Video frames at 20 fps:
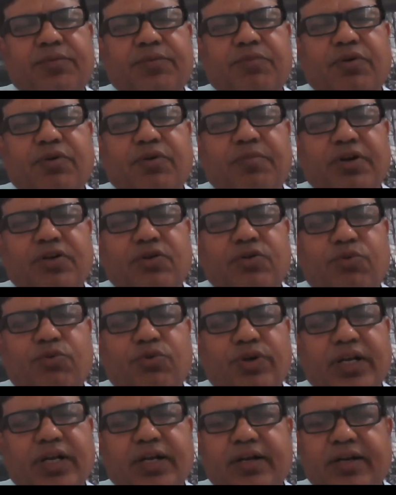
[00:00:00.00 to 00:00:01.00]
but
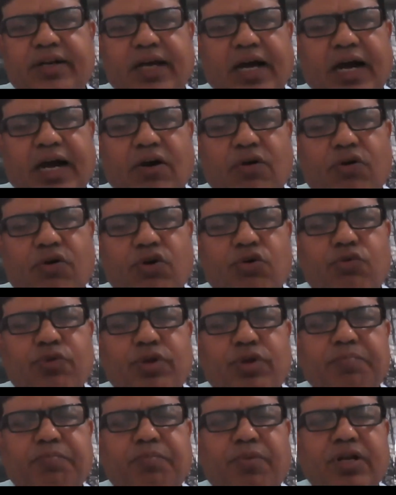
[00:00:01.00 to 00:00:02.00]
in how do
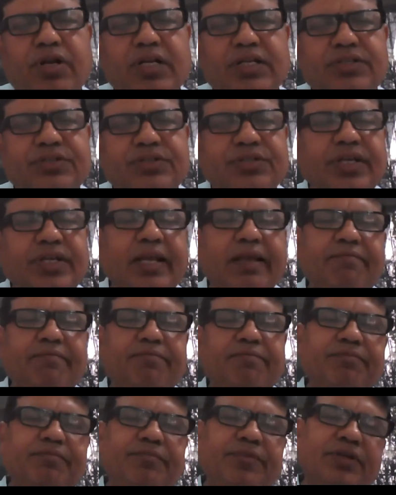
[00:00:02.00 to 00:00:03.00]
we punish
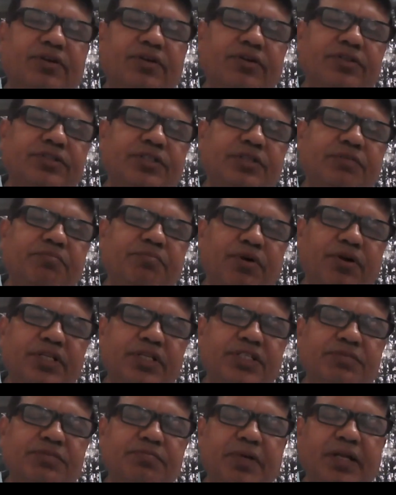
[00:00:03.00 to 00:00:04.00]
him? Because the
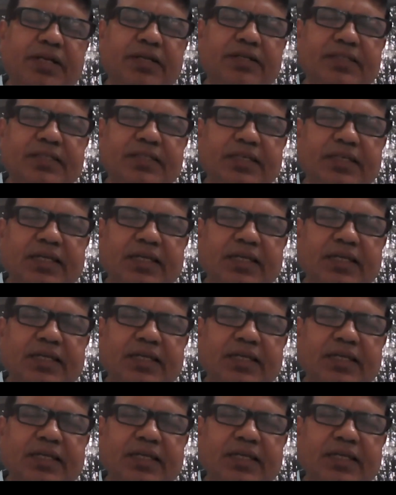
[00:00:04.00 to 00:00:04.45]
punishment,